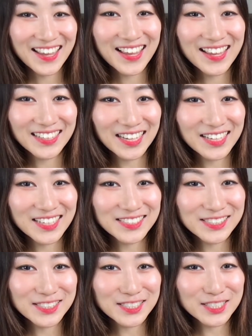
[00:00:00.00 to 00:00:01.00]
and
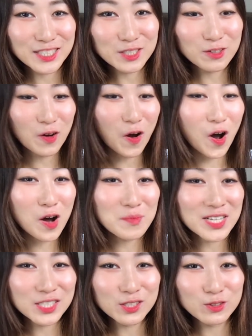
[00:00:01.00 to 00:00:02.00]
I see the
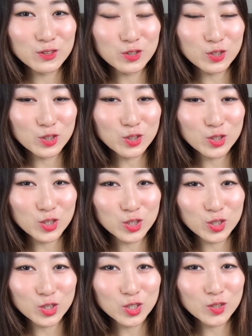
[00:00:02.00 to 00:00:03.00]
comments on
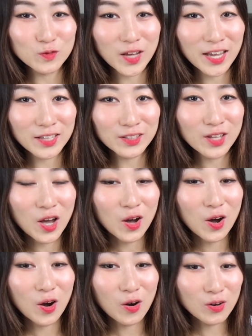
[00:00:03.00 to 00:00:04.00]
YouTube and
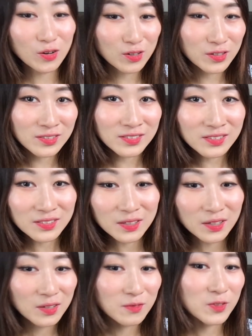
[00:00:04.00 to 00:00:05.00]
on
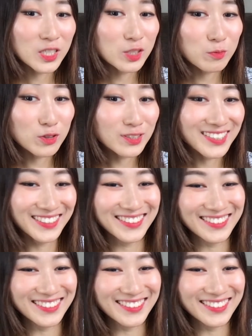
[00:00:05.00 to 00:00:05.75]
Facebook.